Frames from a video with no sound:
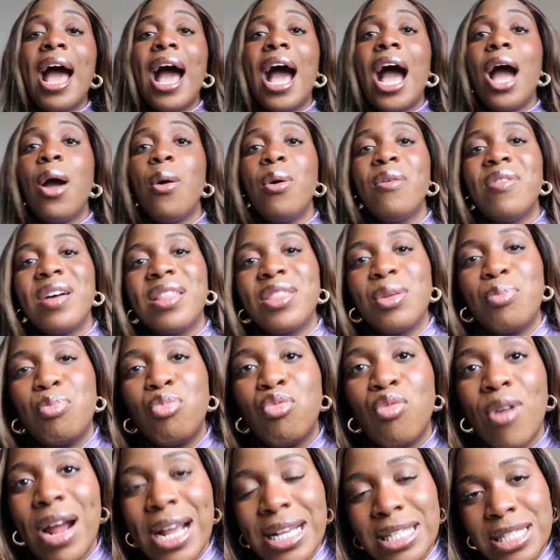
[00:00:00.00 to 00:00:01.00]
However, the
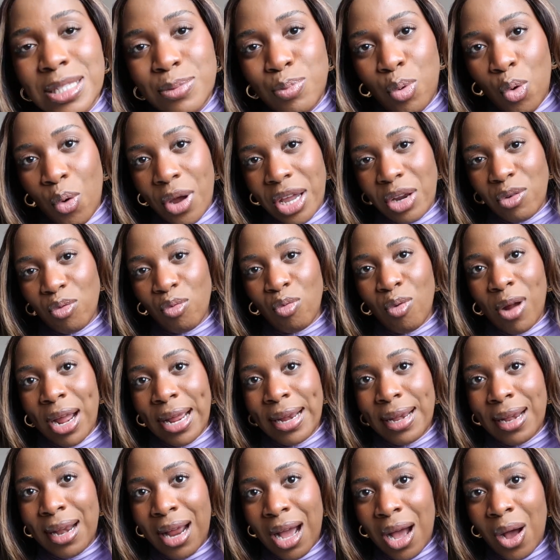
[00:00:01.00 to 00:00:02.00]
price point
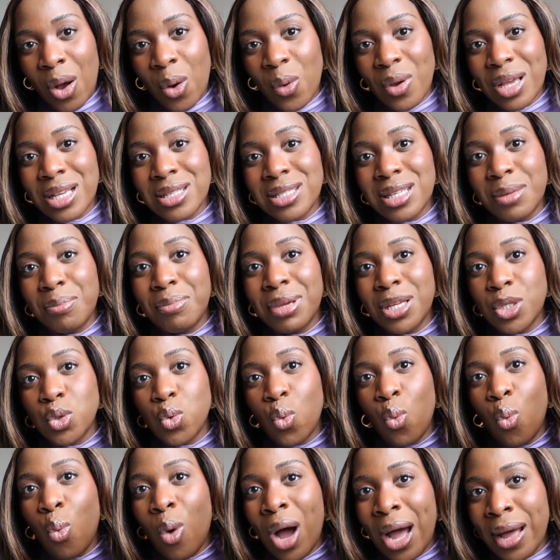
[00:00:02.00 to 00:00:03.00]
right now is a
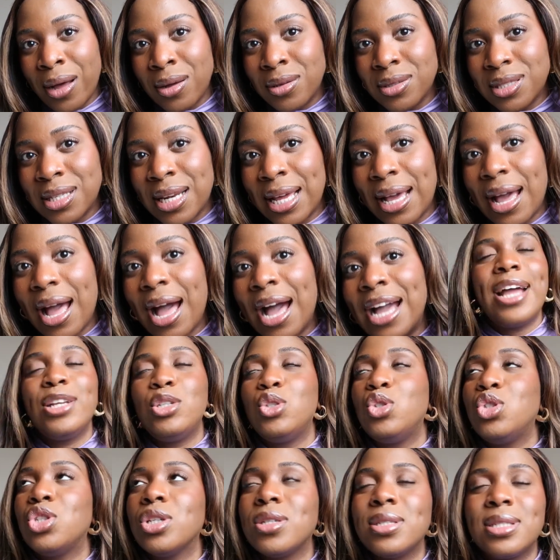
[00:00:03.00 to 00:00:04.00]
bit wild. Like, I
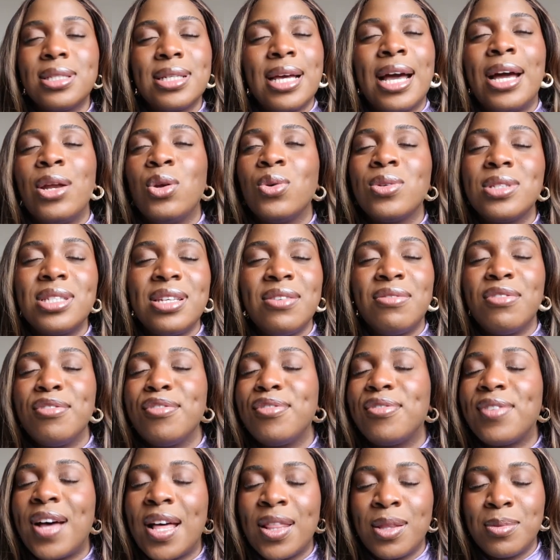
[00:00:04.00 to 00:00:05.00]
just cannot even
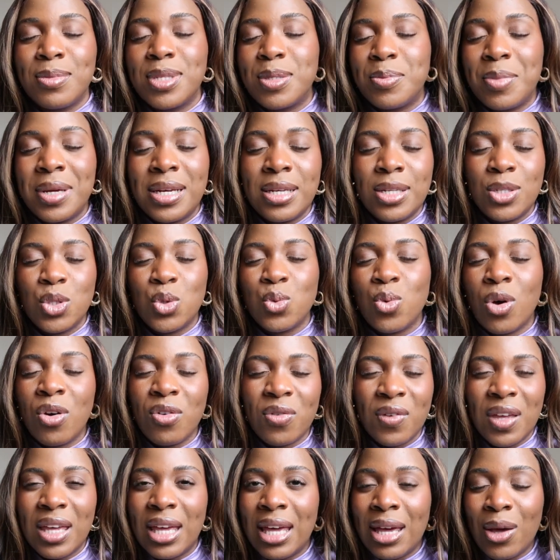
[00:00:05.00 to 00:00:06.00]
fathom spending
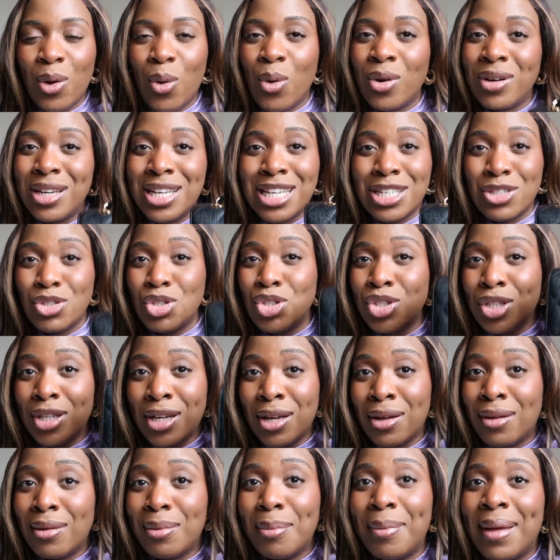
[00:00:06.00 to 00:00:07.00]
12k on a
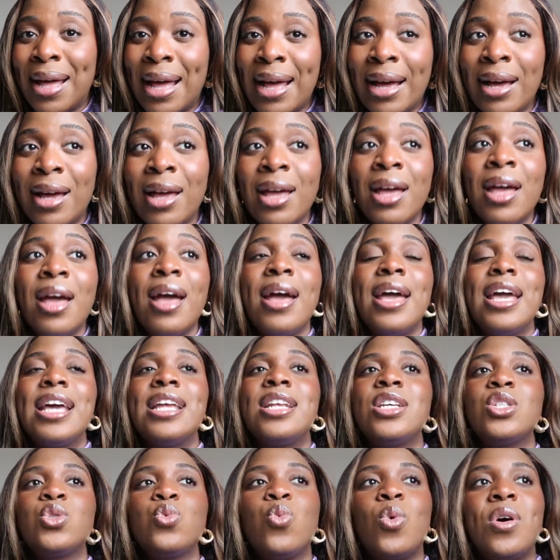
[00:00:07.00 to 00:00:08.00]
Chanel bag.
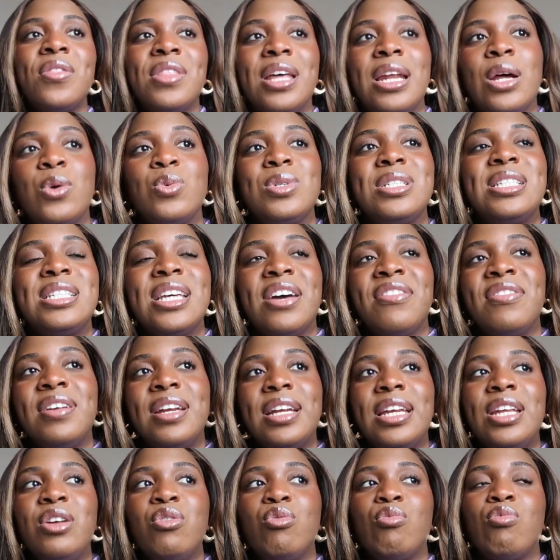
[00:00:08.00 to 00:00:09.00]
It is one that I would
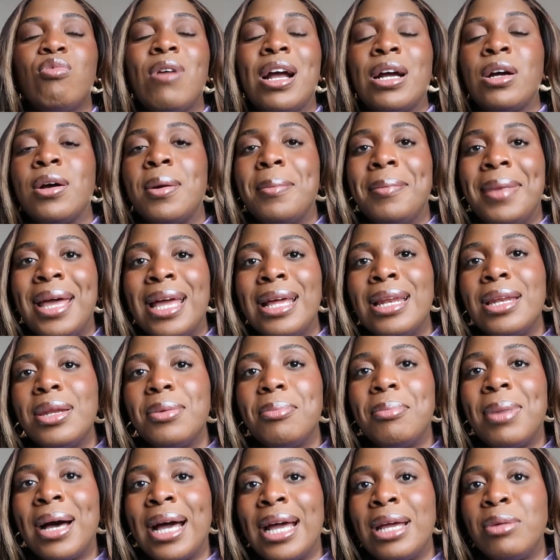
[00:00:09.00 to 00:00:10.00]
definitely
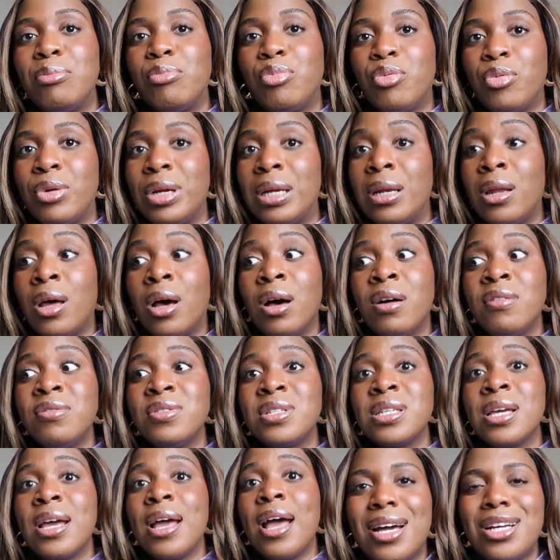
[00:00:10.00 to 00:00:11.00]
recommend buying
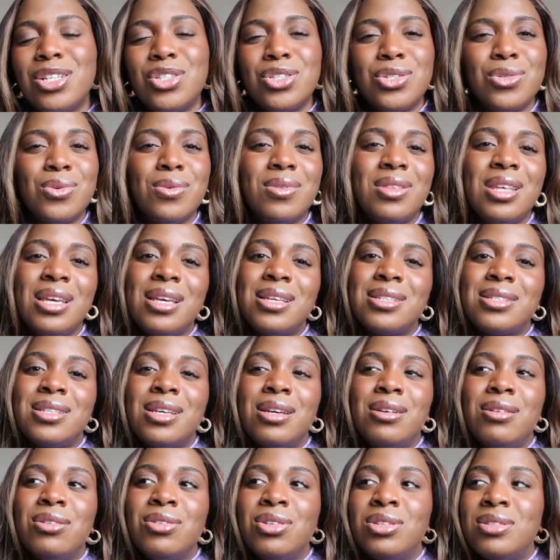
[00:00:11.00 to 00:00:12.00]
pre-loved. I just don't think it's
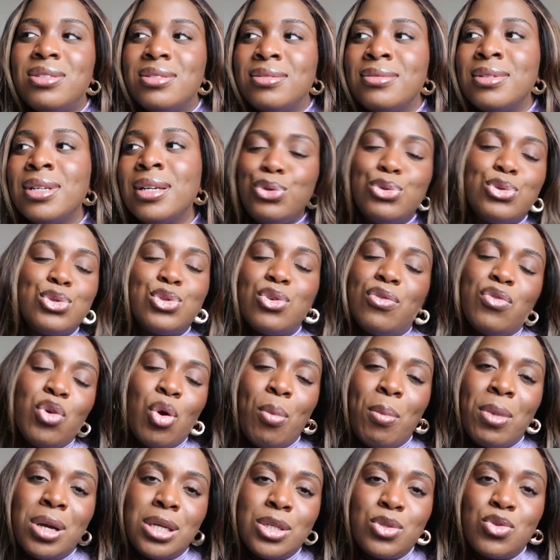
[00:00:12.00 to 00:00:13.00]
a good use of
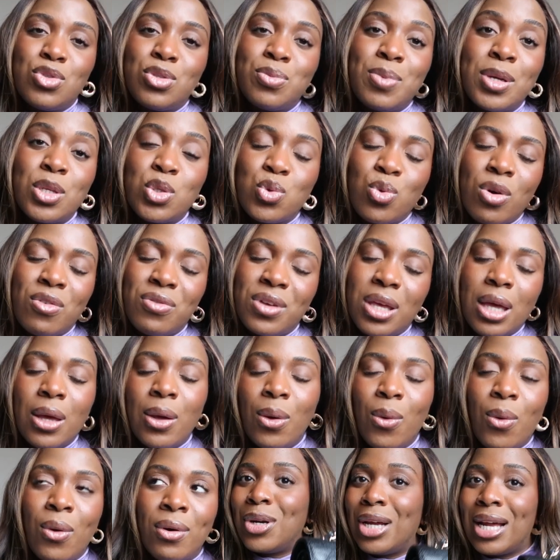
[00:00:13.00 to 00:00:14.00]
your money to spend
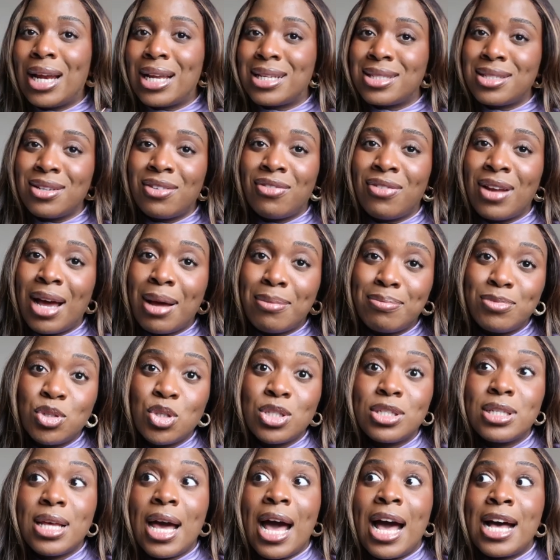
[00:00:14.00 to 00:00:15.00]
12k on a classic flap,
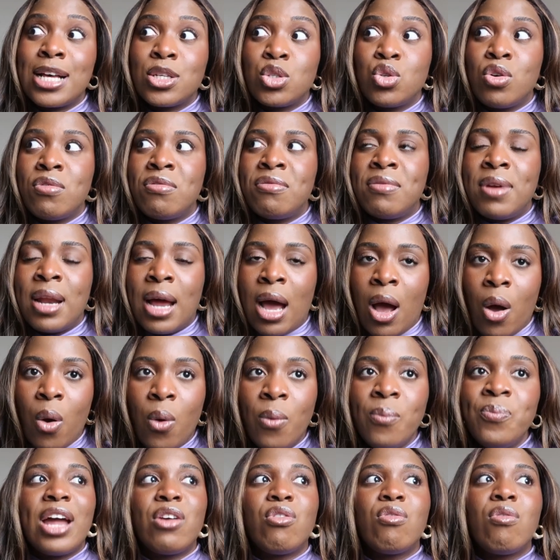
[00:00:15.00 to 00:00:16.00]
just as of
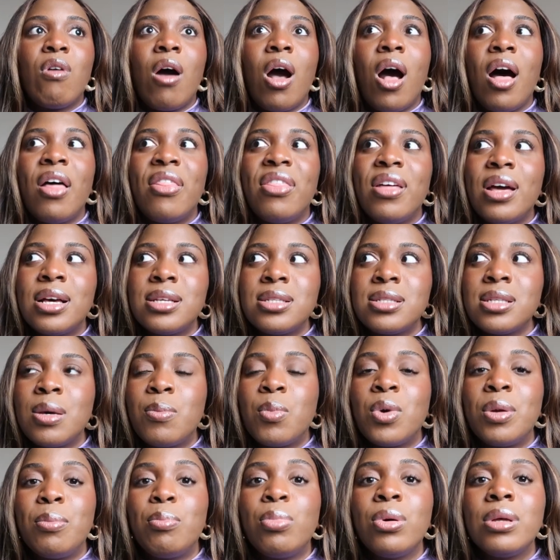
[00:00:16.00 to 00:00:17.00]
now. I'd rather
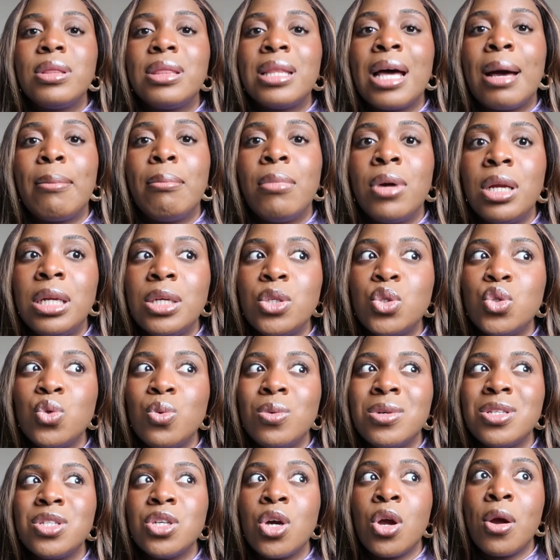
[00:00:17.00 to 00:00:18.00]
someone put that money
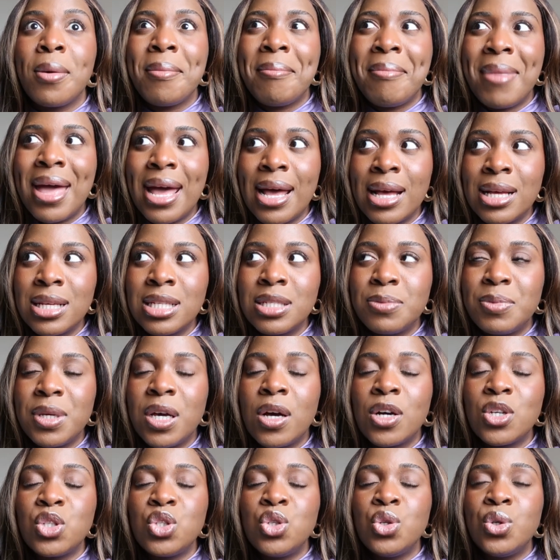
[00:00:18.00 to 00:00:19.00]
towards Hermes,
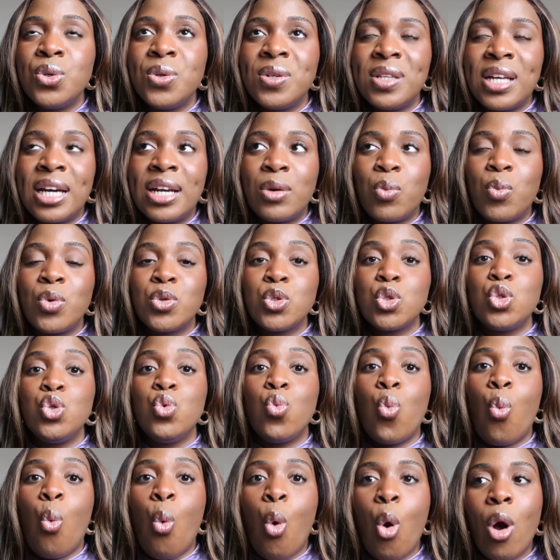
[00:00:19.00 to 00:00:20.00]
because you know that once
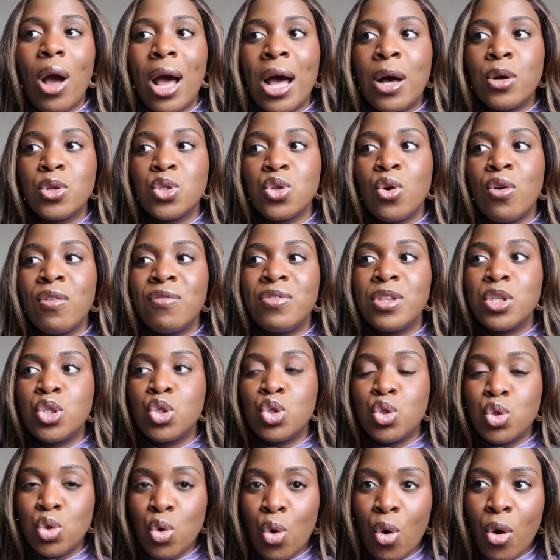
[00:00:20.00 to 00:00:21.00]
you walk out of the
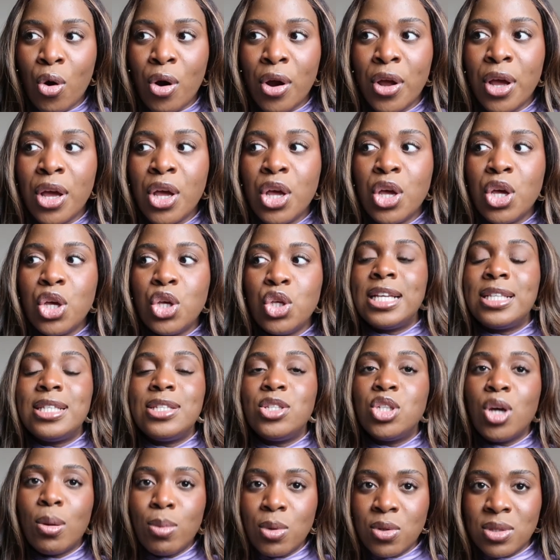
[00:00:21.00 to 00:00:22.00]
store,
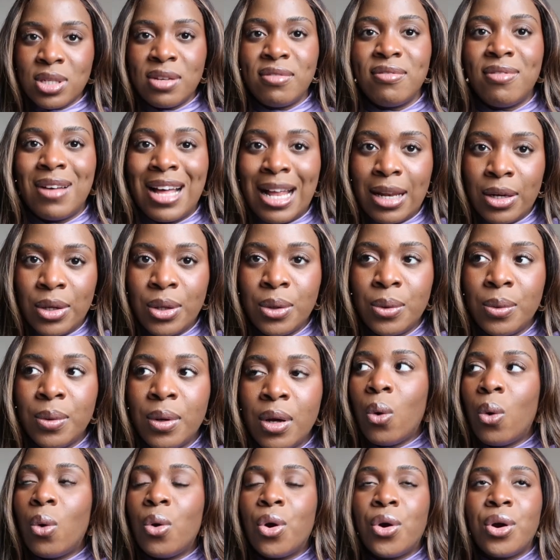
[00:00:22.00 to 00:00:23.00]
it doubles in value.
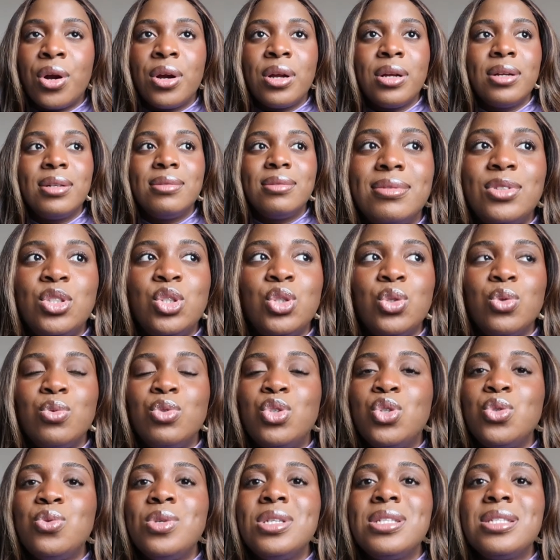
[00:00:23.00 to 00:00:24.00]
Or, you know,
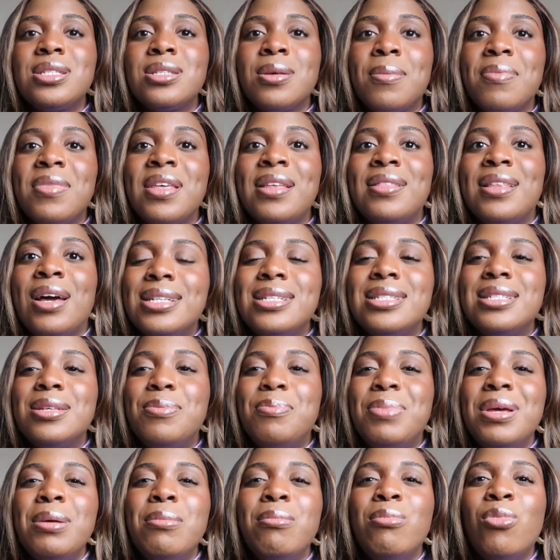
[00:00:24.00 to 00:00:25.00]
doing something that is a
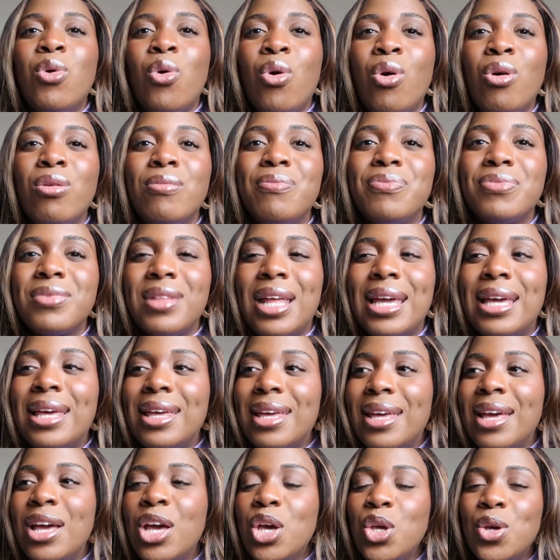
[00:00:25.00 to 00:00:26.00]
bit more
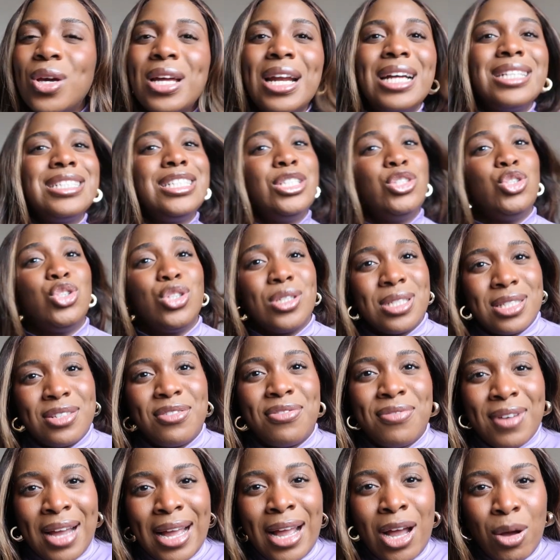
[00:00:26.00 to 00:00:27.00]
like you can actually
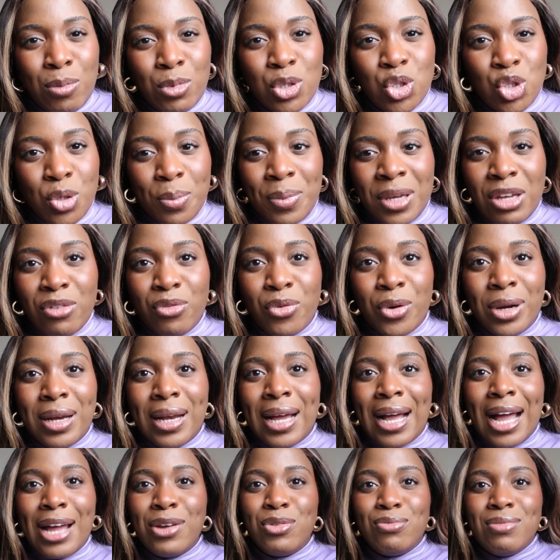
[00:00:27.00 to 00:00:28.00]
justify how much you're paying for it.
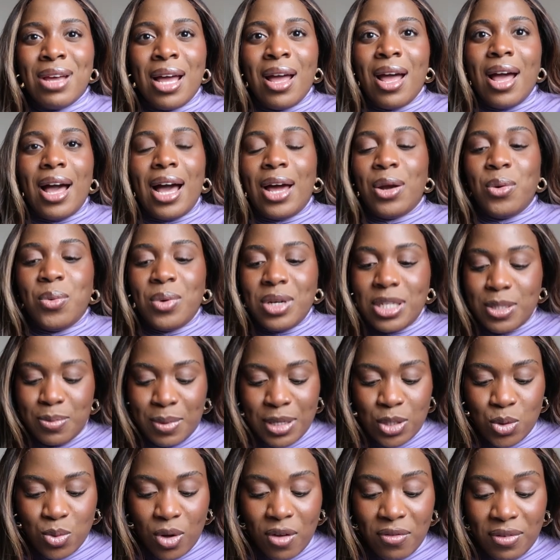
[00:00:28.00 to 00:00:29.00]
Like, I don't want to
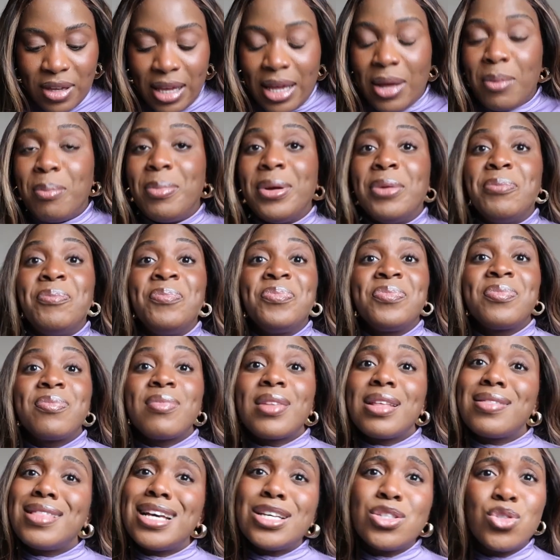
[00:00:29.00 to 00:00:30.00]
spend 12k, but
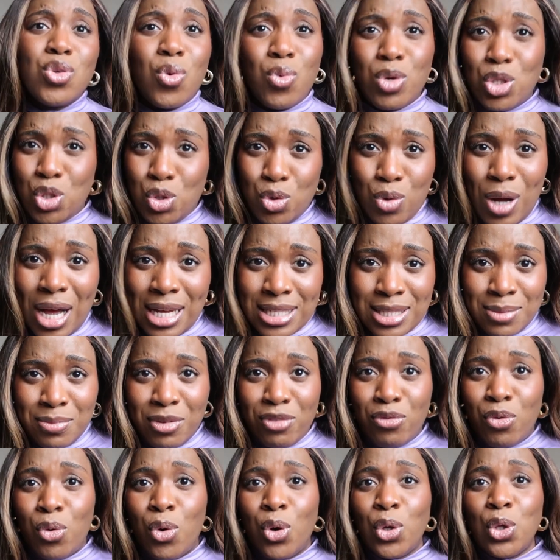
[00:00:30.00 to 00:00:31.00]
that's not what you asked
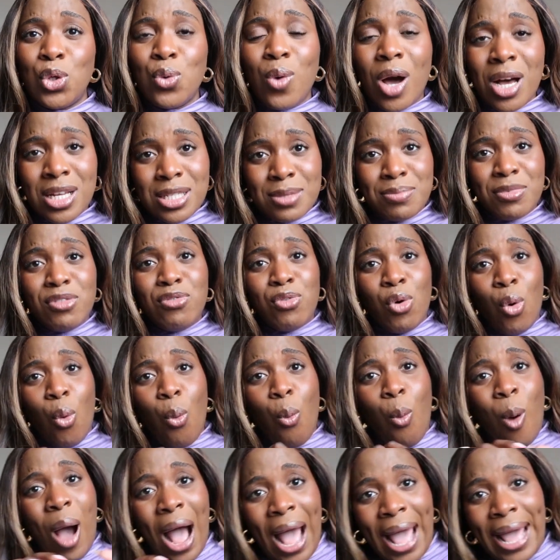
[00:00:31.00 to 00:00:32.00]
me for. You asked me for
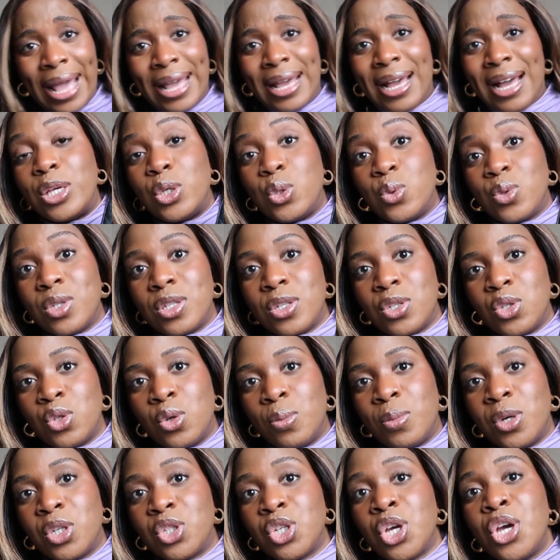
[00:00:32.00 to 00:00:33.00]
why I use this
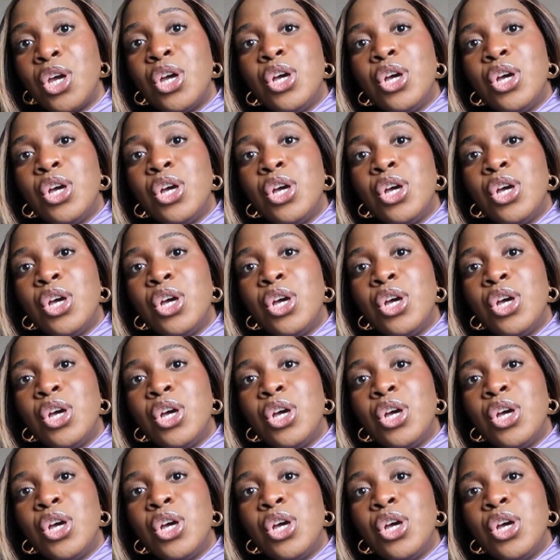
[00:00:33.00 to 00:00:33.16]
so much.